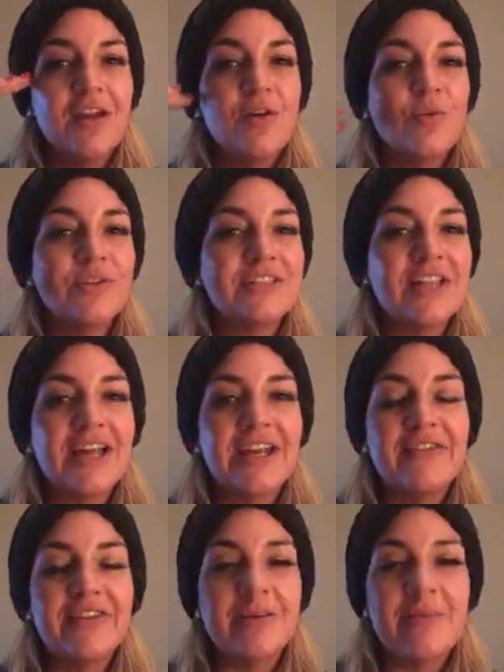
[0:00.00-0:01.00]
was not
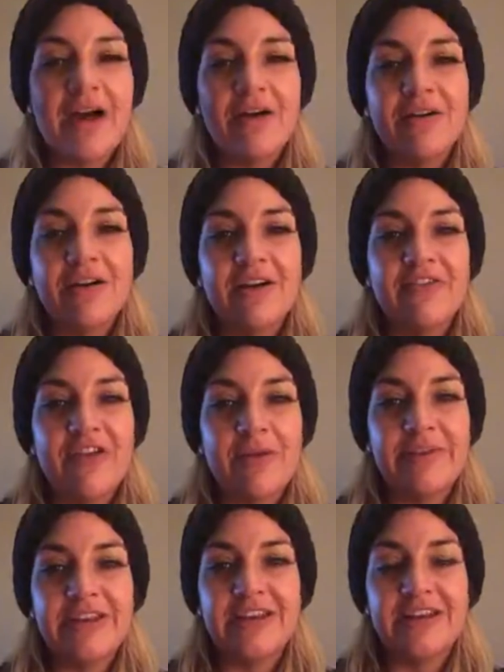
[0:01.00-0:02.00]
even about a
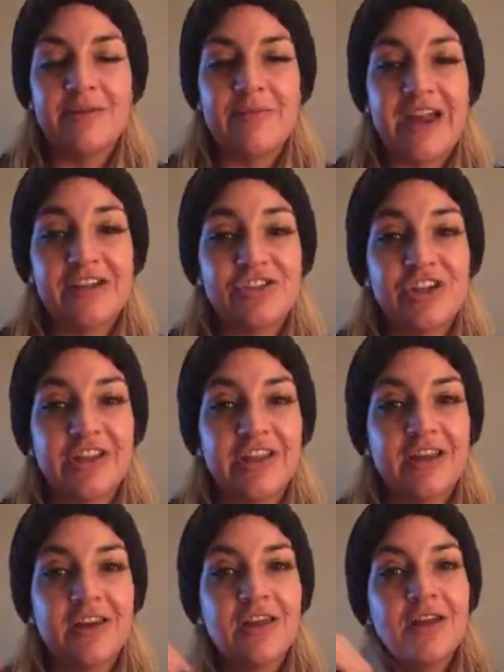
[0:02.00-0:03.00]
feminine and a masculine?